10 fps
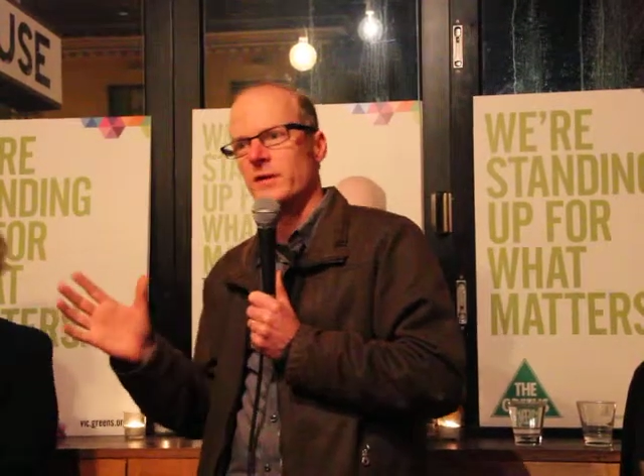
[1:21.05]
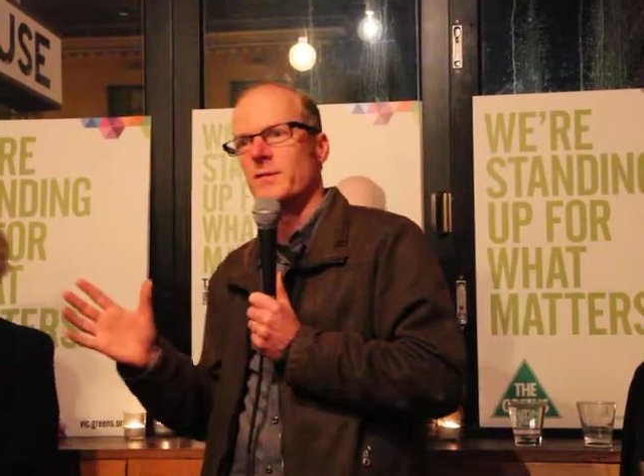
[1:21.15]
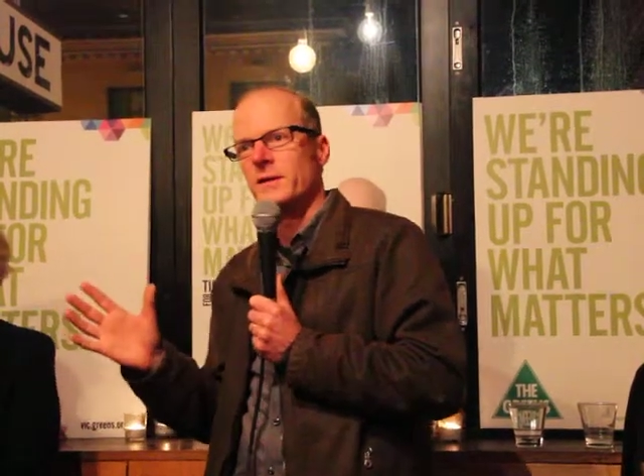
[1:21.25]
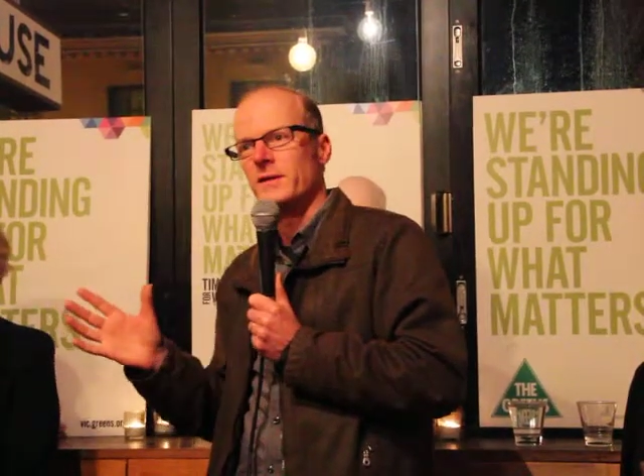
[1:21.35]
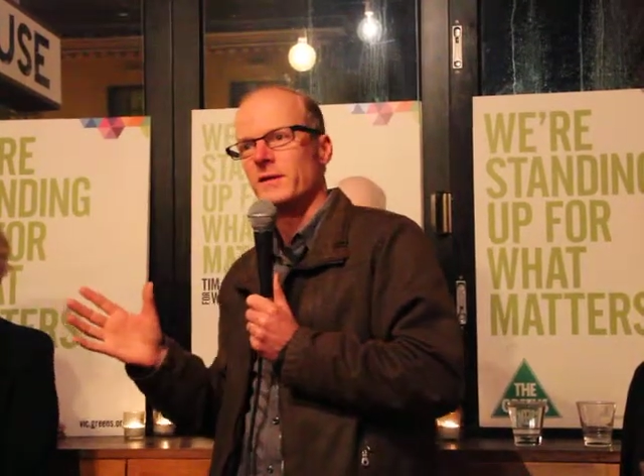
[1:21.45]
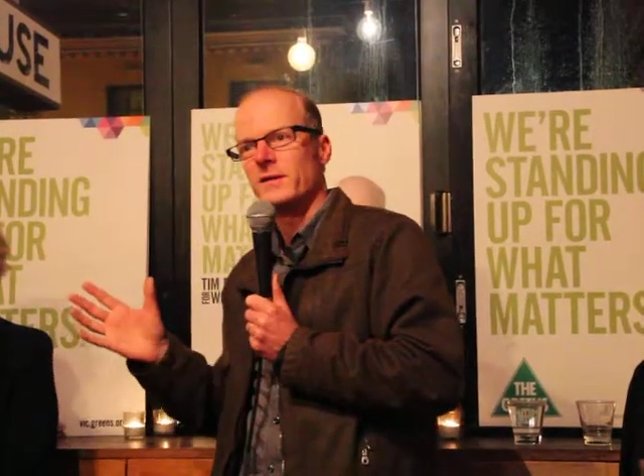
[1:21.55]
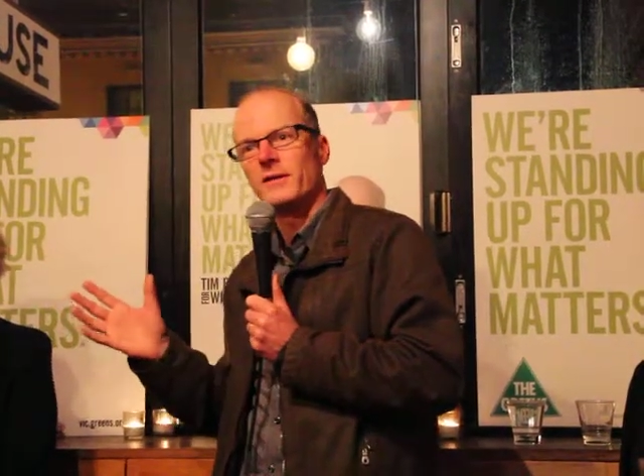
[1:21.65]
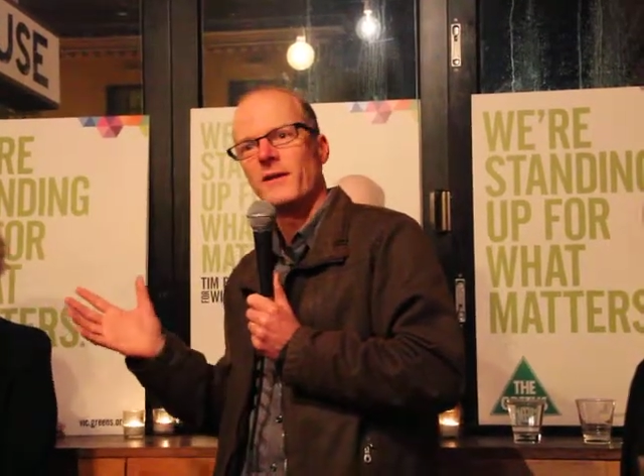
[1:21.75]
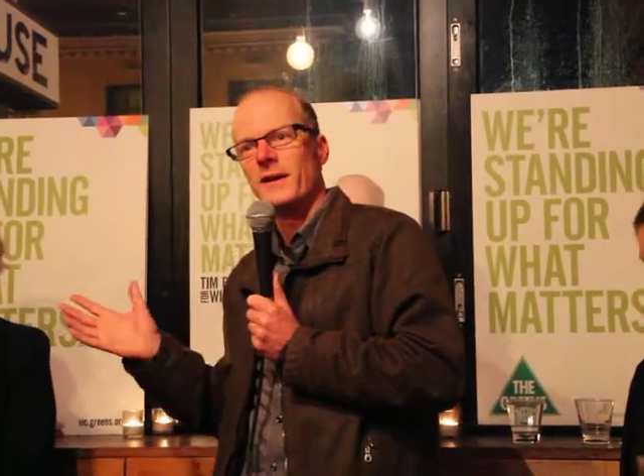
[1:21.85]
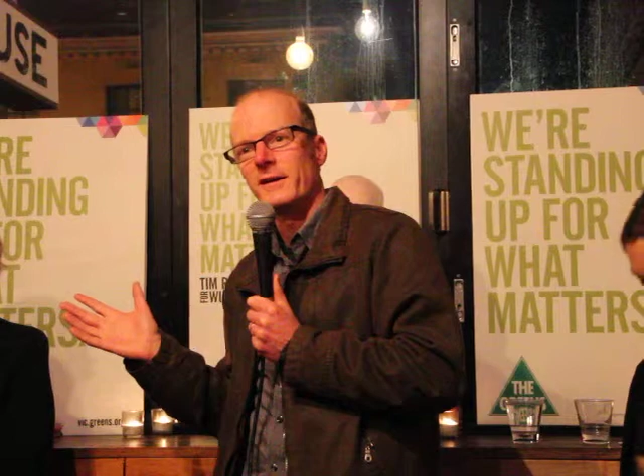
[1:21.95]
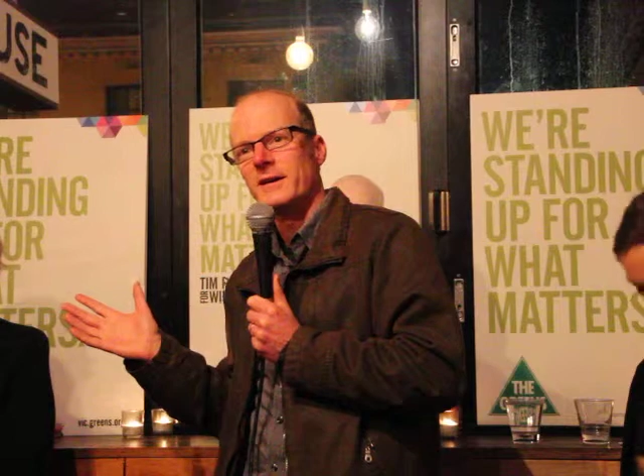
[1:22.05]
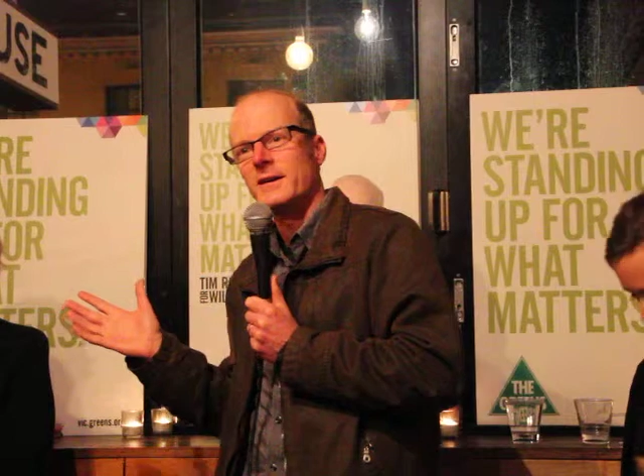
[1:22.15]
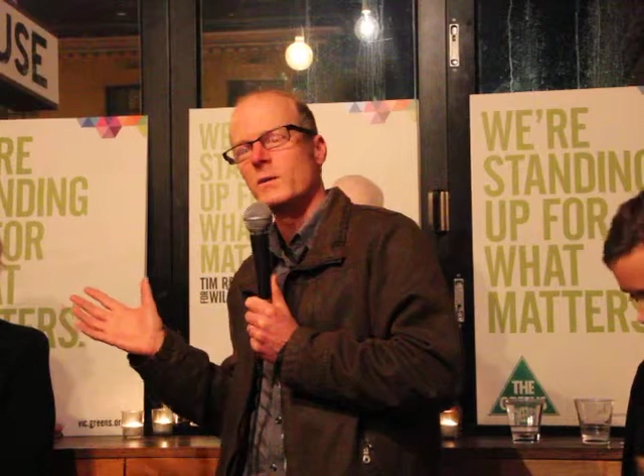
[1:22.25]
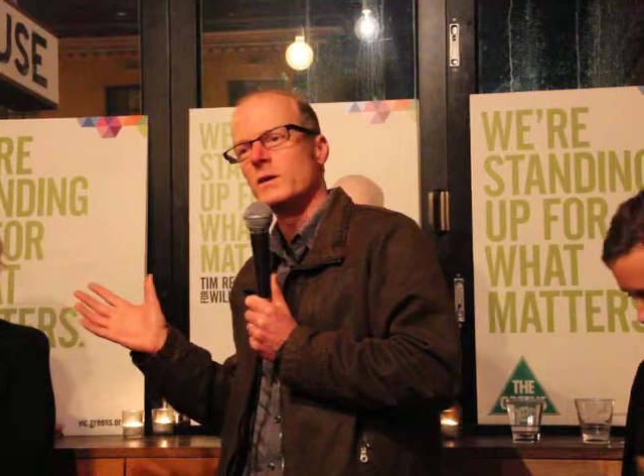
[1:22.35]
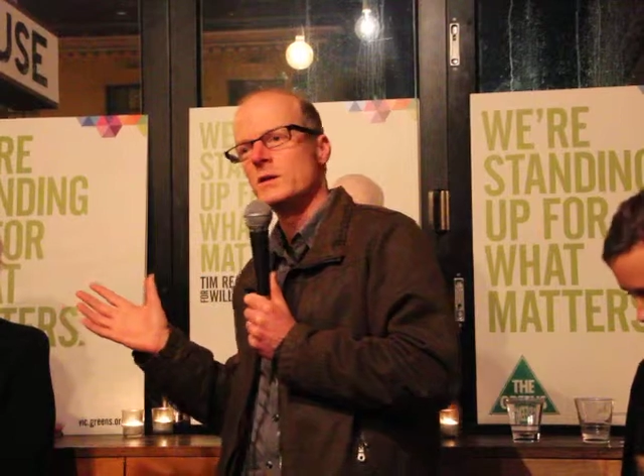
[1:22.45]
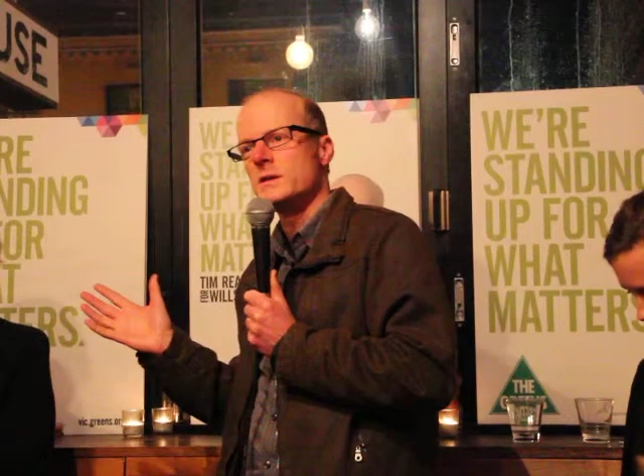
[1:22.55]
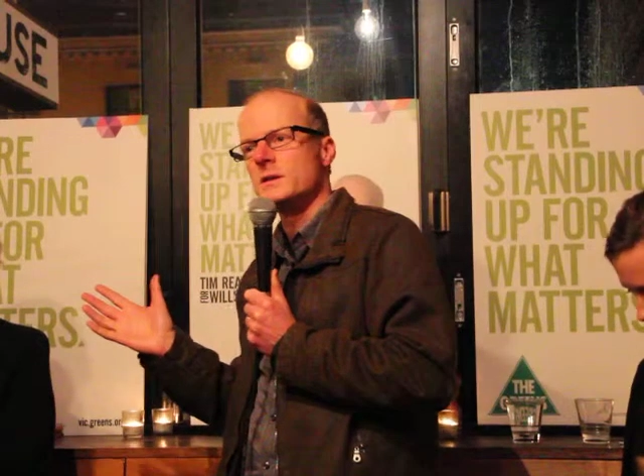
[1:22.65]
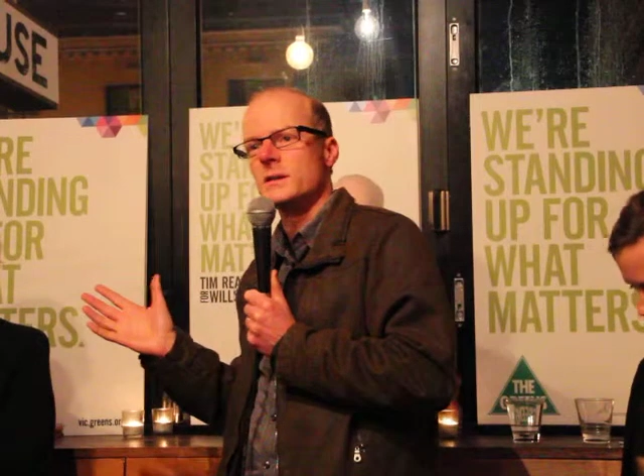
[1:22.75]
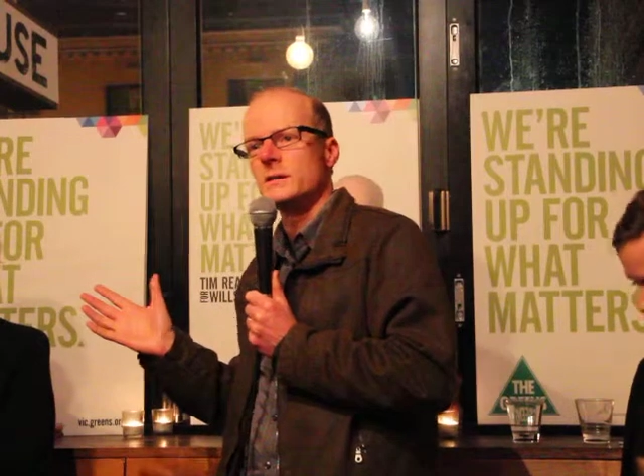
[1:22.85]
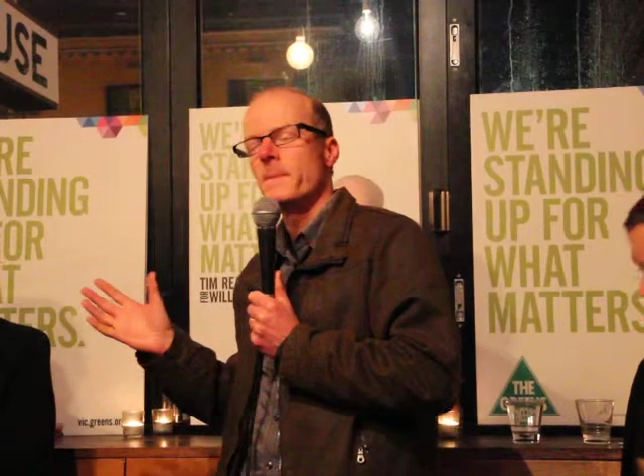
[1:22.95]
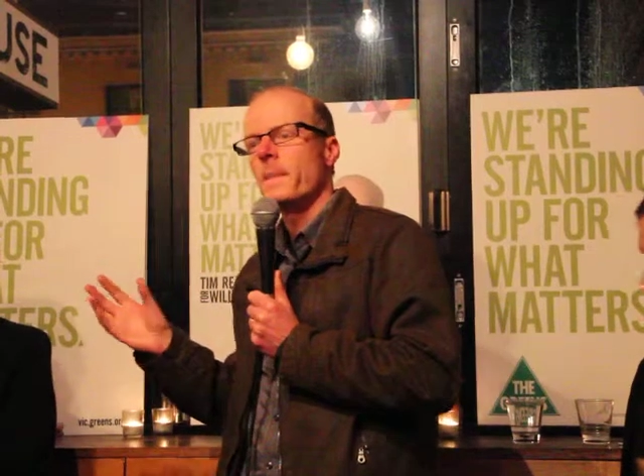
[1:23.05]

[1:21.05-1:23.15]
but it's a great idea, which is that